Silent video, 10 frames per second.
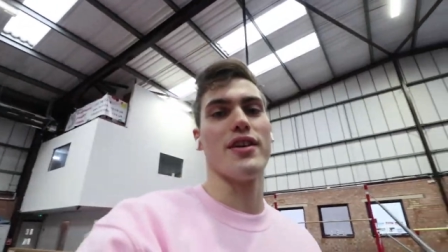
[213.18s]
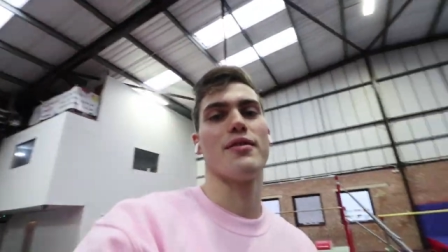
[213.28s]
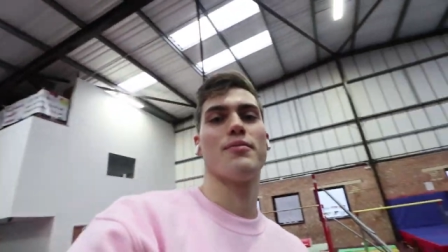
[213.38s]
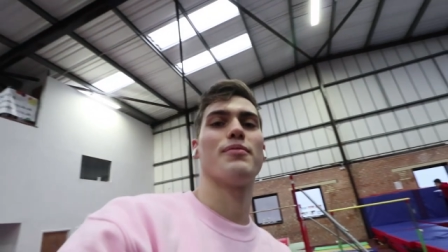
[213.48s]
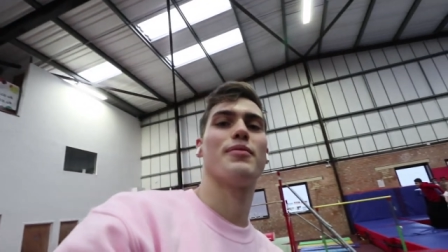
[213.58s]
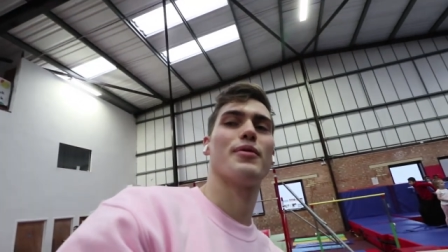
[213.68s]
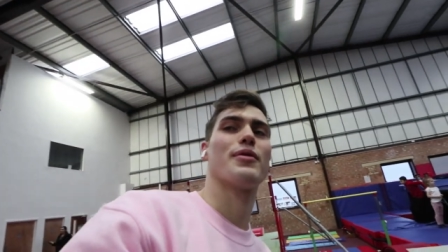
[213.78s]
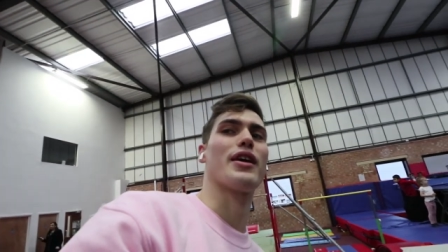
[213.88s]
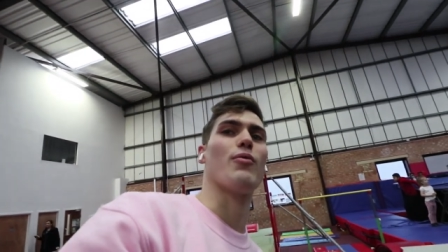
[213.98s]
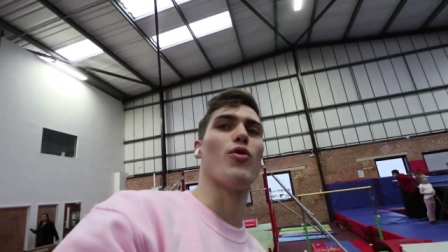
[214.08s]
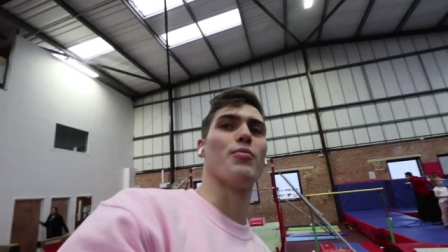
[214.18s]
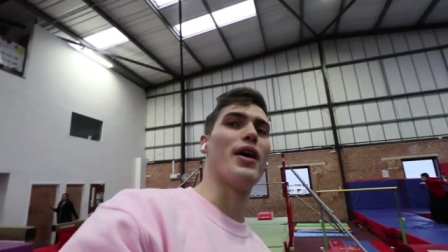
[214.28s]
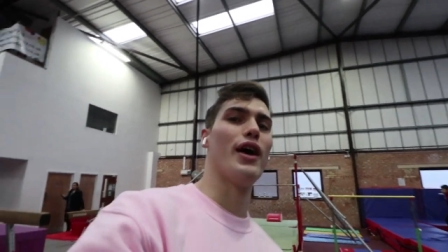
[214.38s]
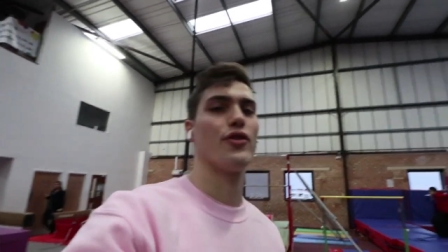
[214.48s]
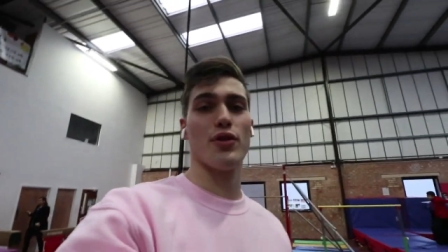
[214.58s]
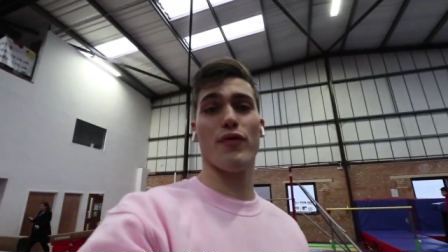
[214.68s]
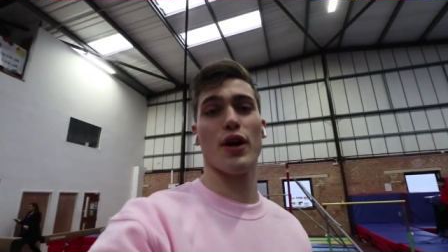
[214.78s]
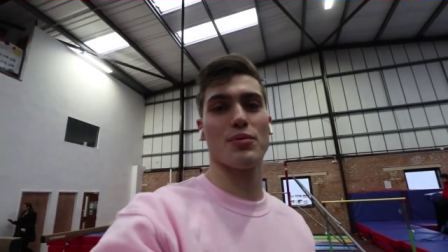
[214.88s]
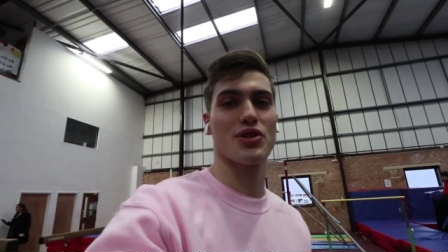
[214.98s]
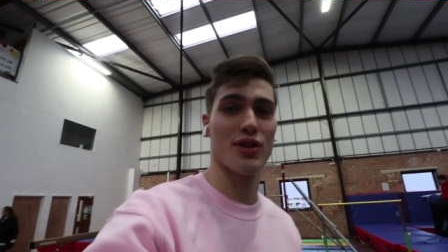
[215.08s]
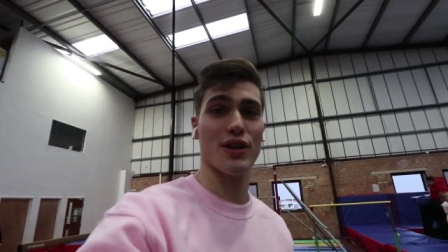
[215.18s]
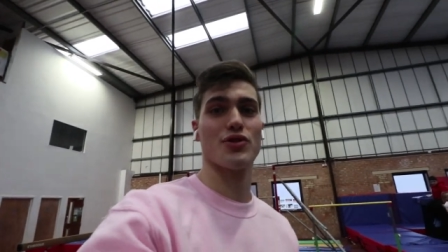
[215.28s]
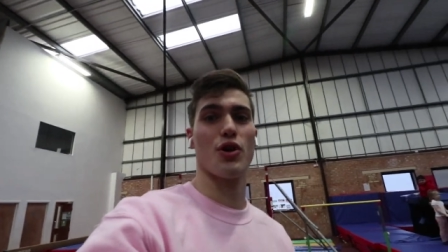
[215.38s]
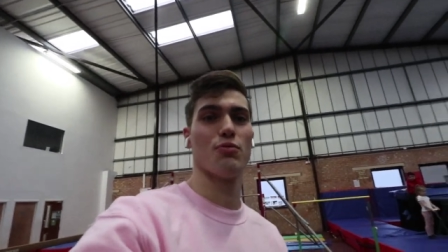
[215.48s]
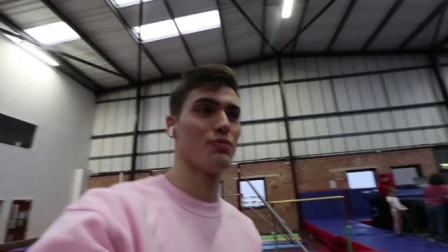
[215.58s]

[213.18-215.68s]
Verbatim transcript: to get warm and do the flips. Let's go.